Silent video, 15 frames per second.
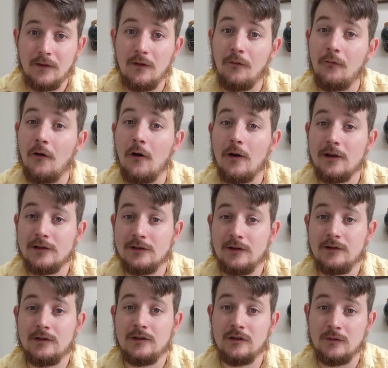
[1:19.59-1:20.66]
To focus
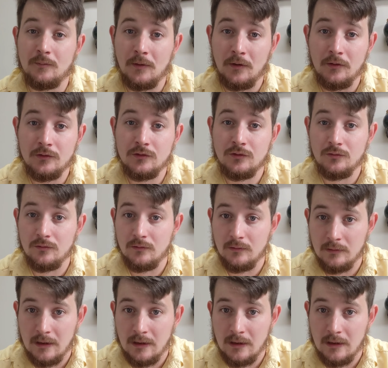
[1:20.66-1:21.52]
on the spiritual